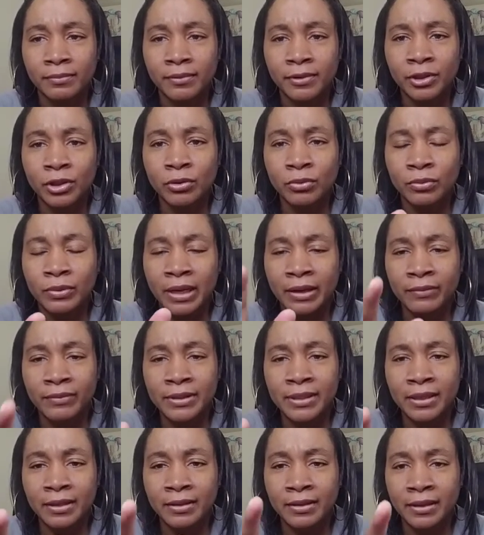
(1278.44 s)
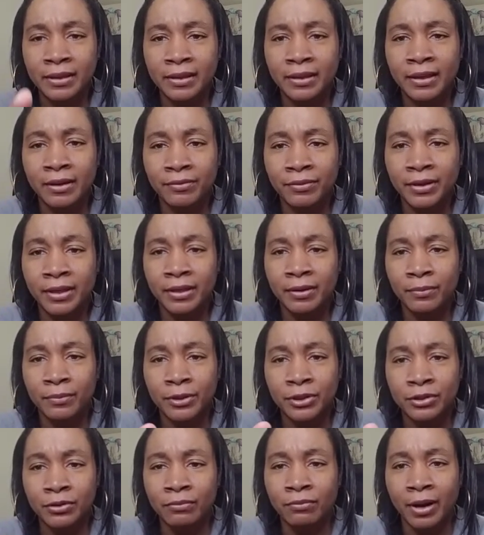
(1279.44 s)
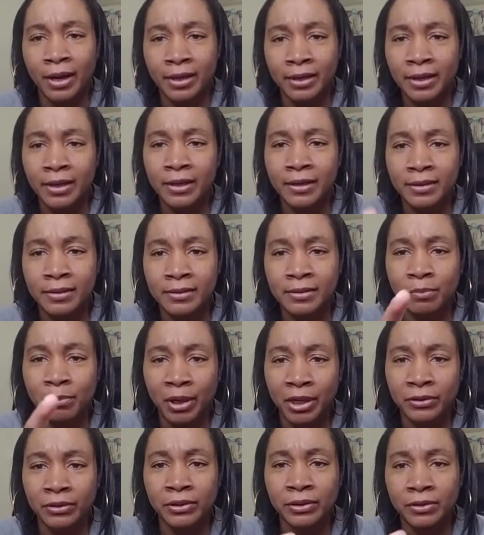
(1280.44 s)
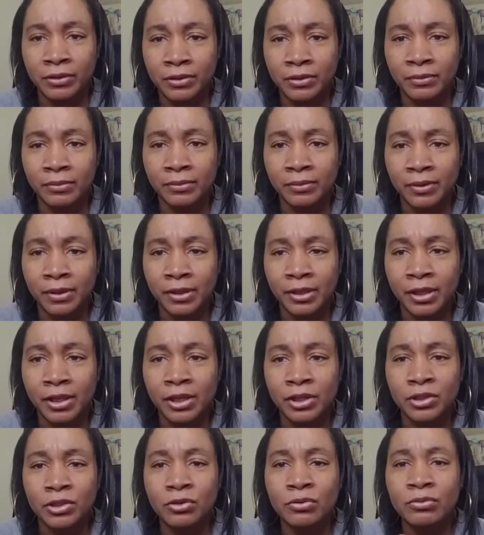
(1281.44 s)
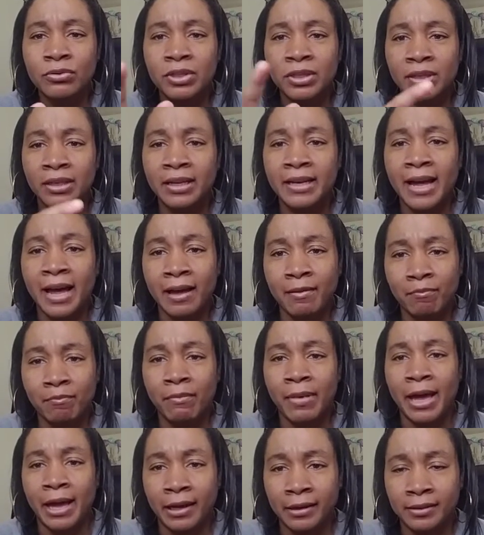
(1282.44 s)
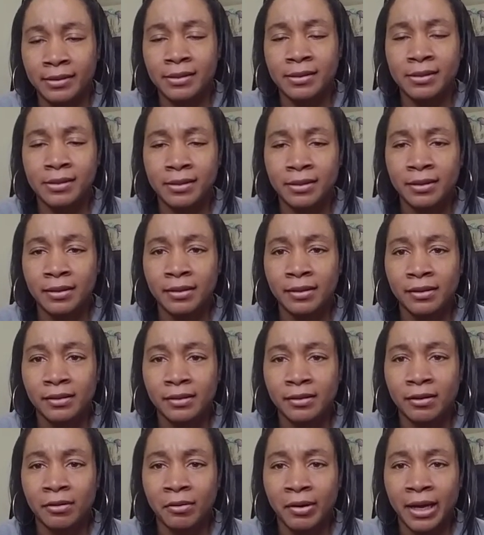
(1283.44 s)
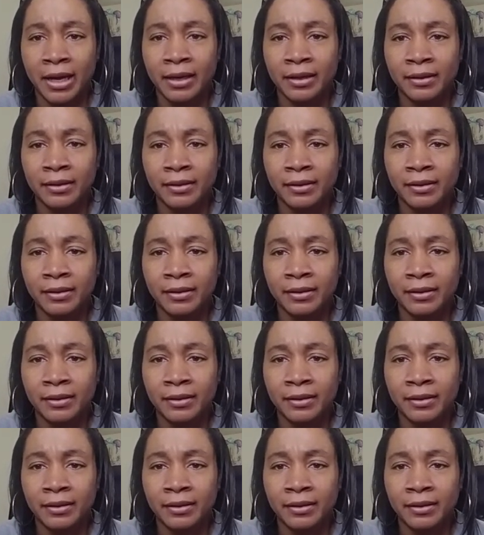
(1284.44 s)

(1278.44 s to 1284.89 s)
You don't ever tell your left hand what your right hand is about to do. You should have got Max. Okay?